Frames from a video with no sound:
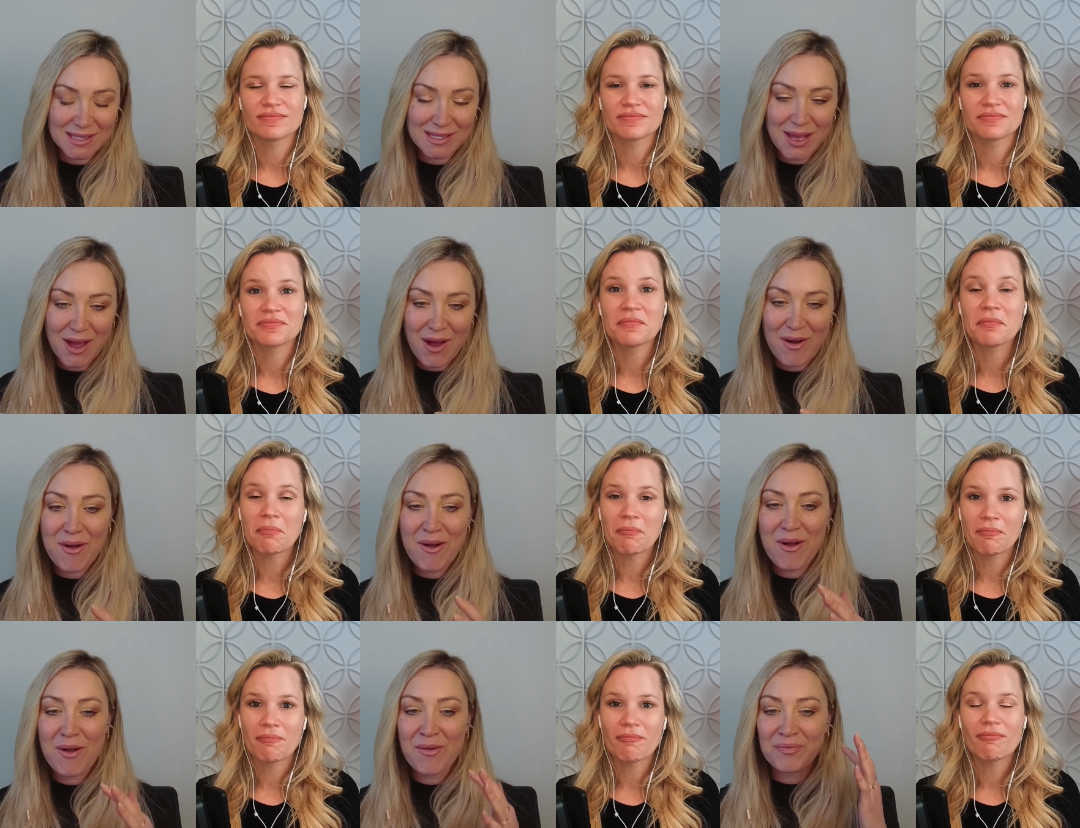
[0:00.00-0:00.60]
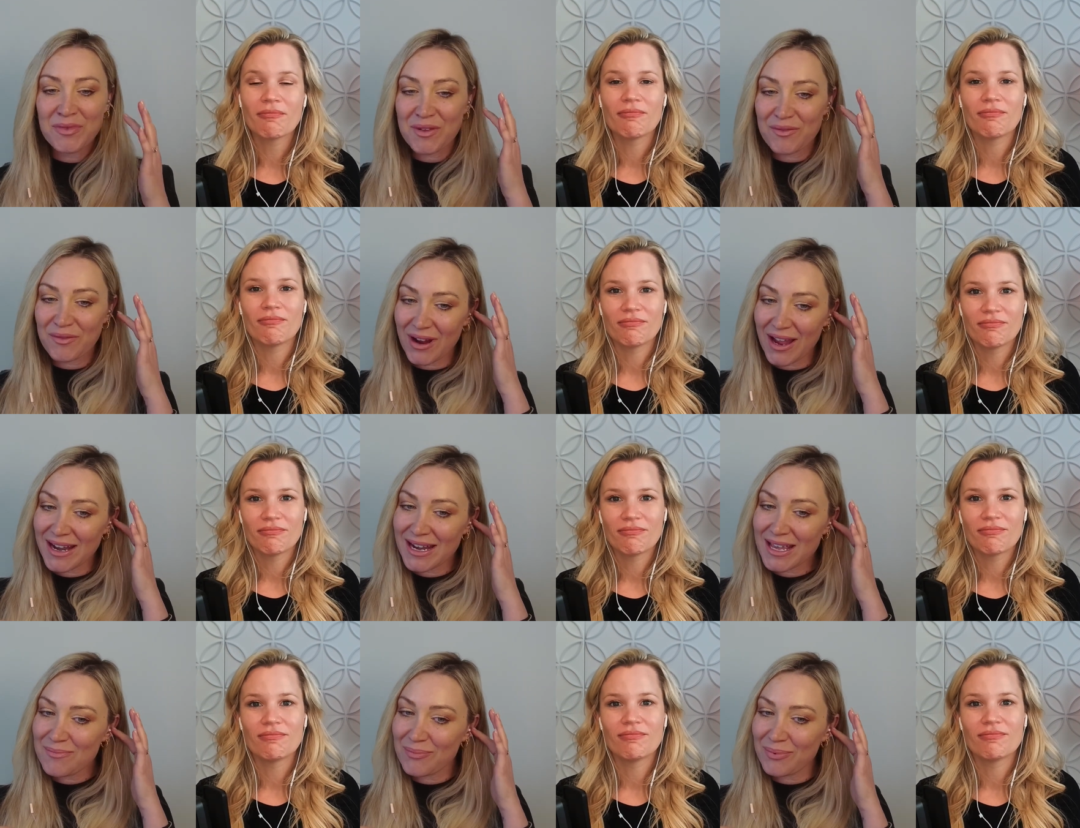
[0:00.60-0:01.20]
Speaker 1: So, for
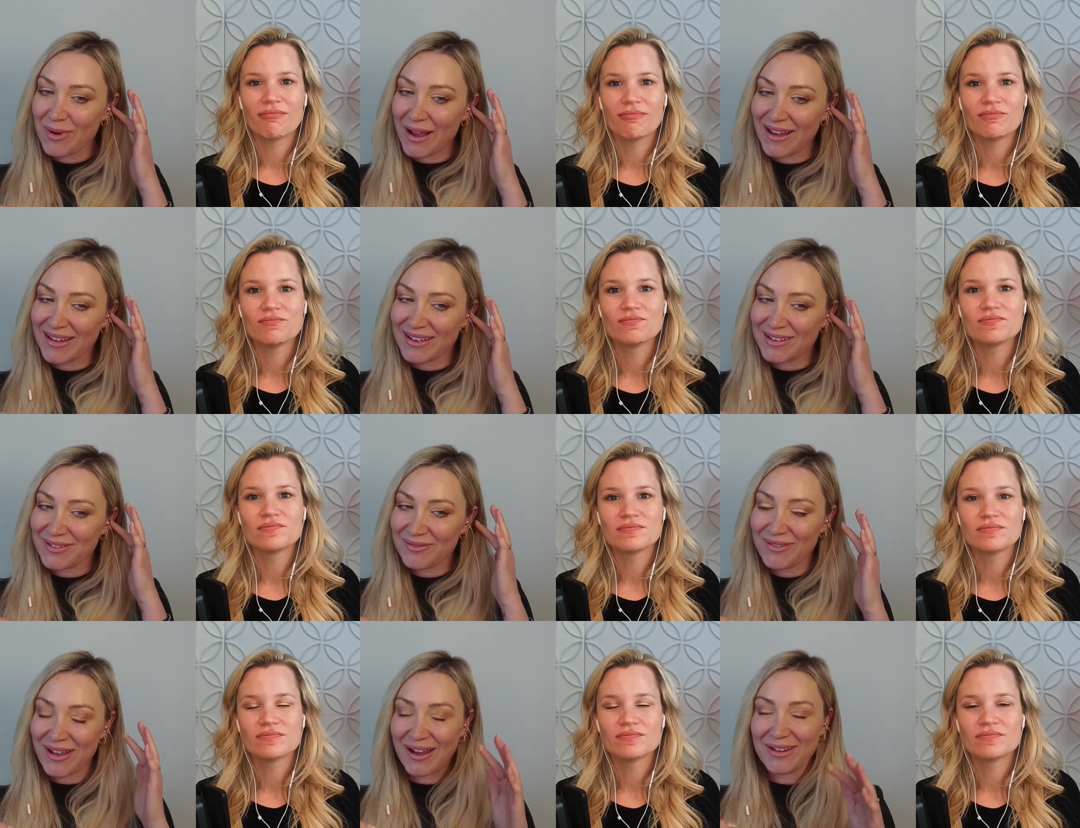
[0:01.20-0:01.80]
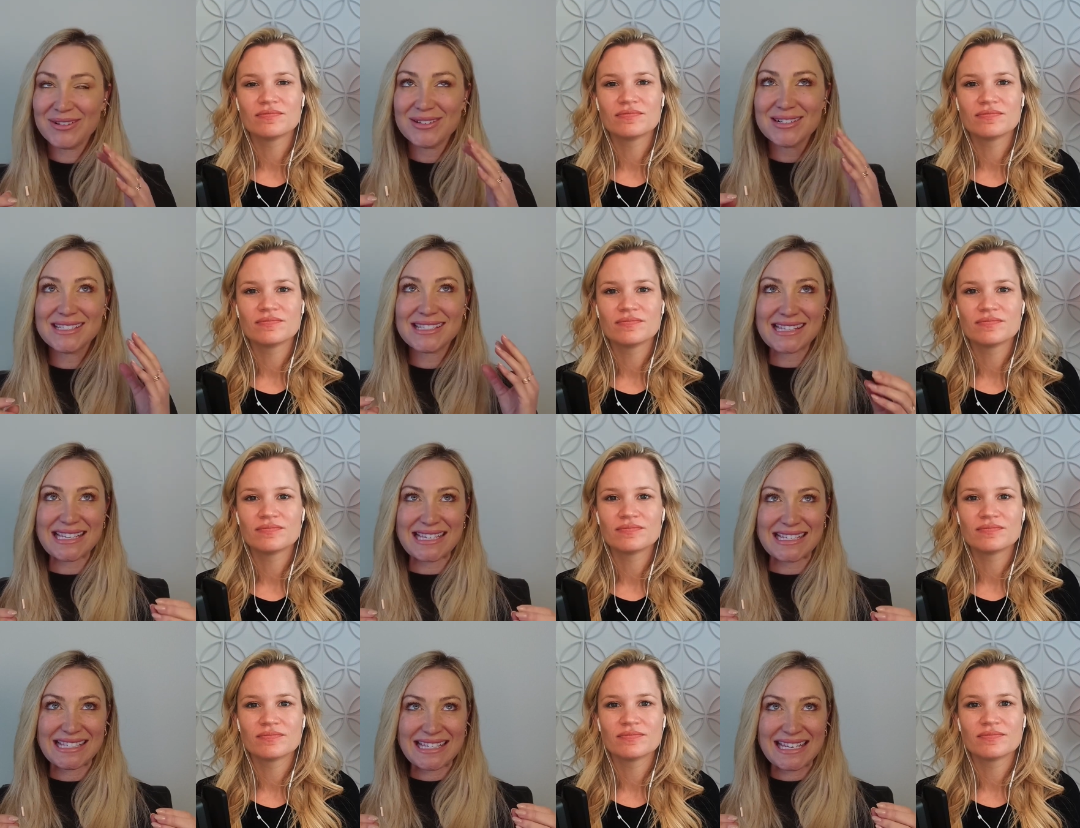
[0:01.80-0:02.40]
any brand founders
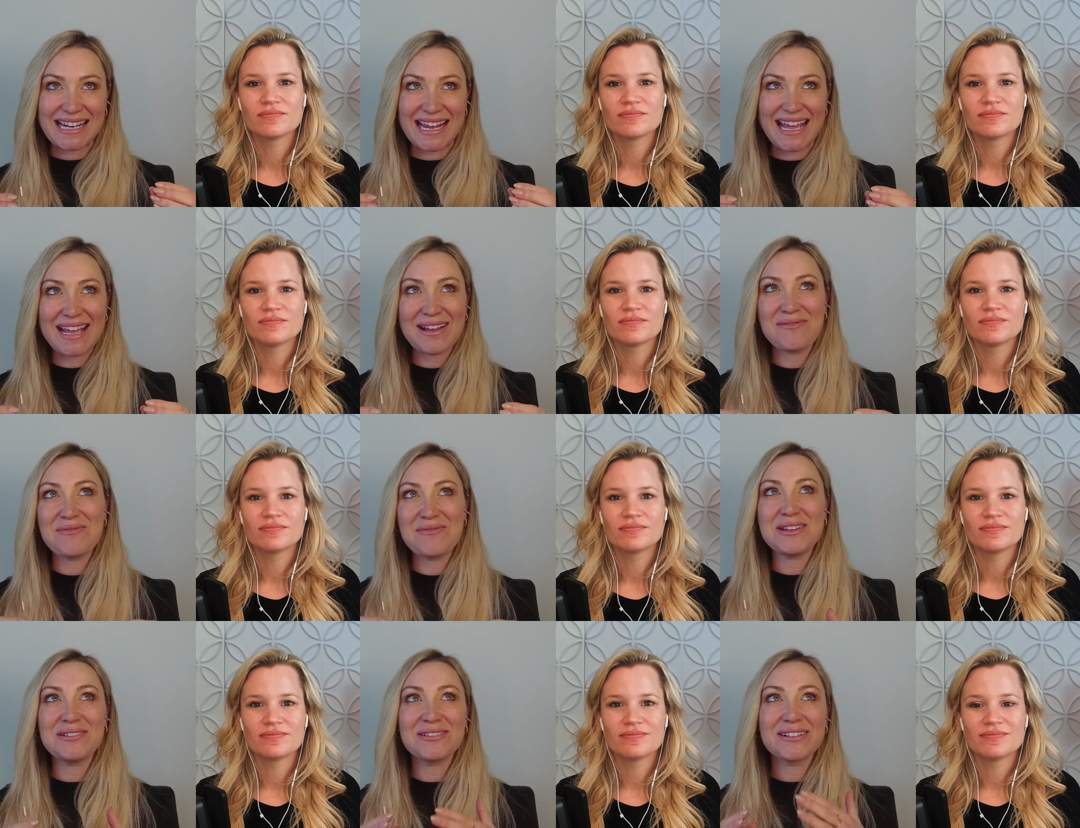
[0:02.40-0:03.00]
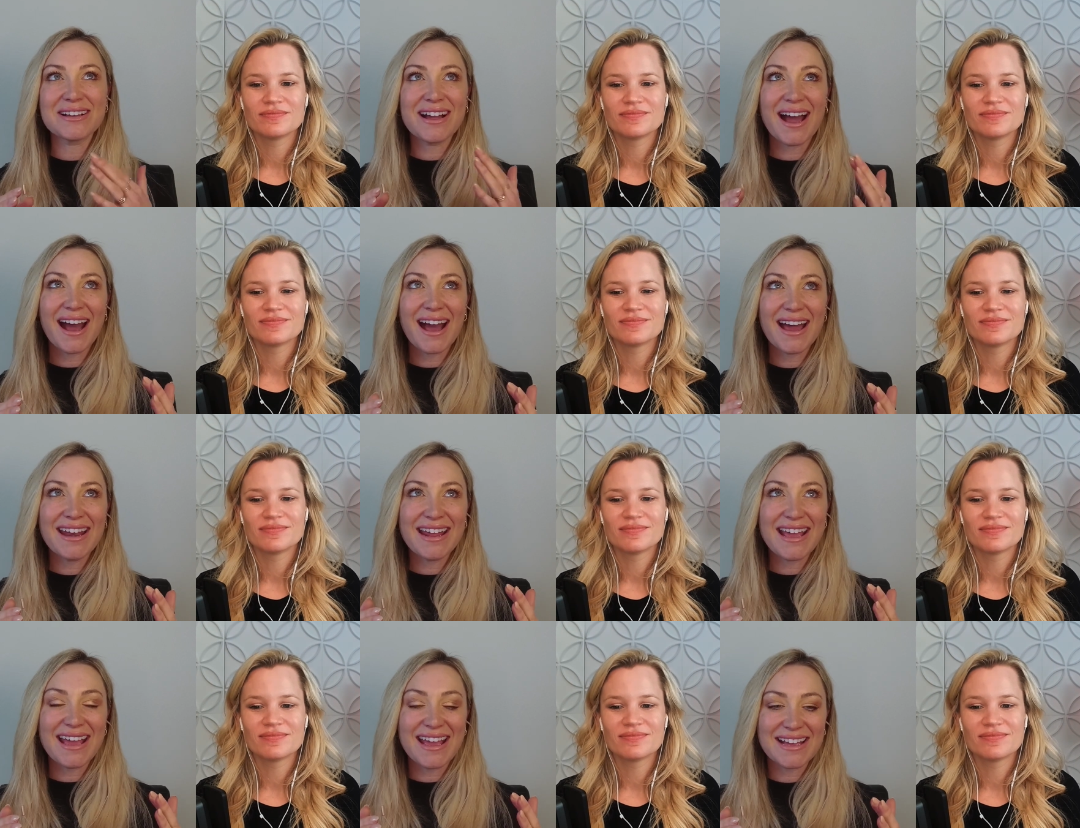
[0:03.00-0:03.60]
listening, when you're
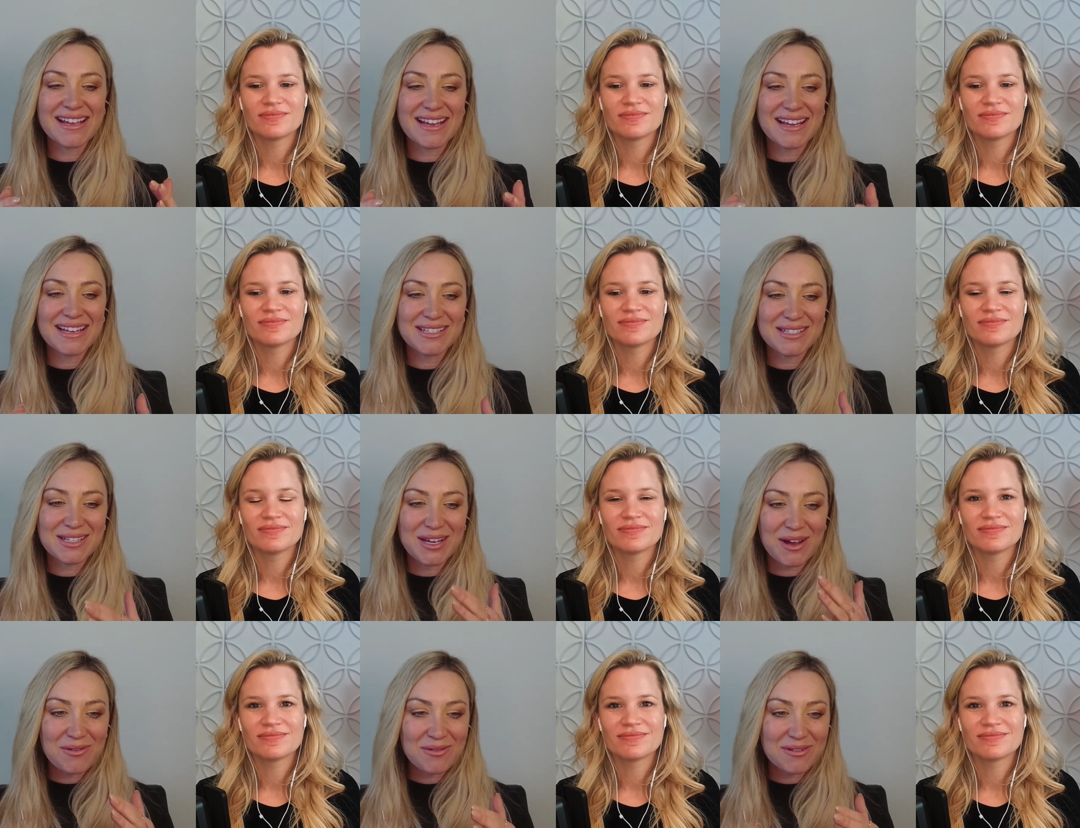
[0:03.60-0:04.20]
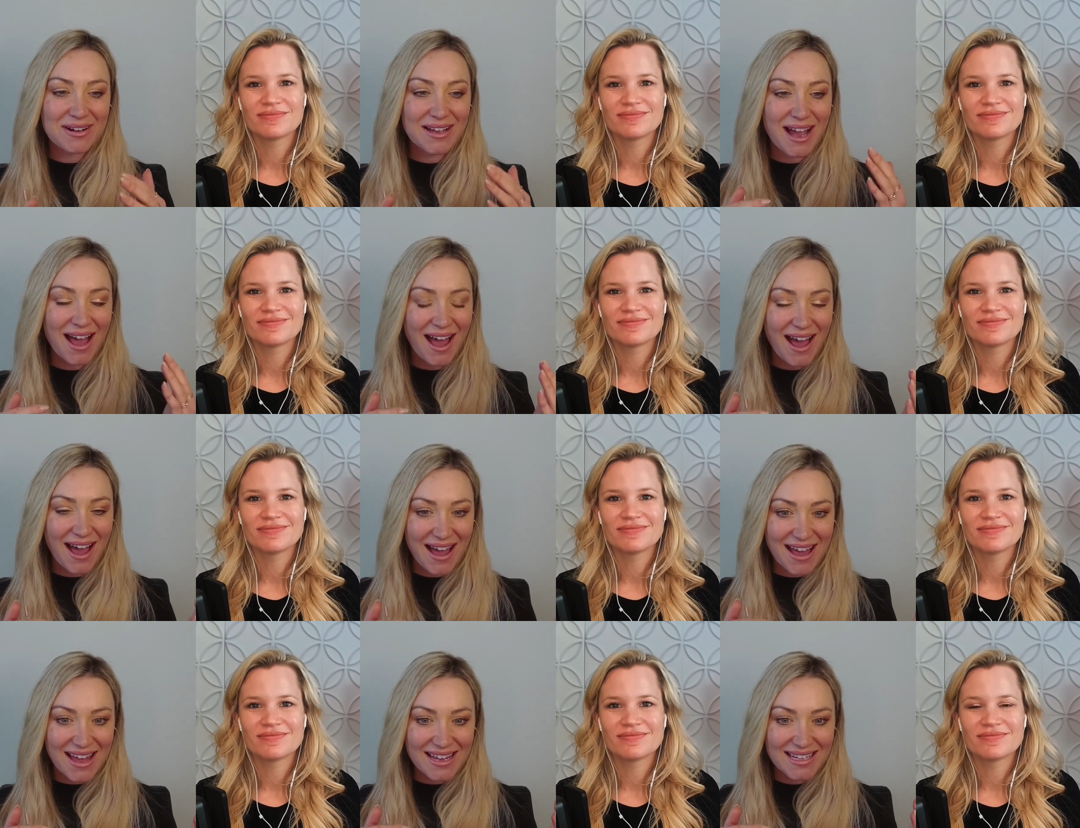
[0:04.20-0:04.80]
cutting, don't
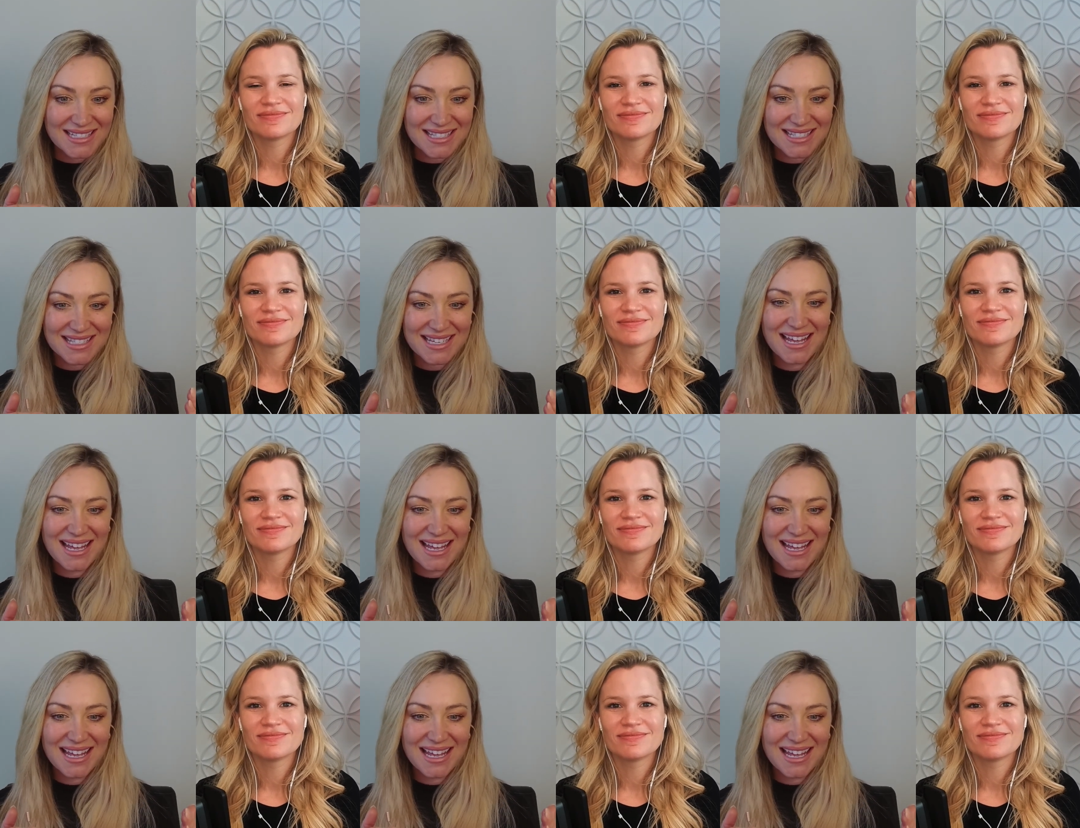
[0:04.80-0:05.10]
cut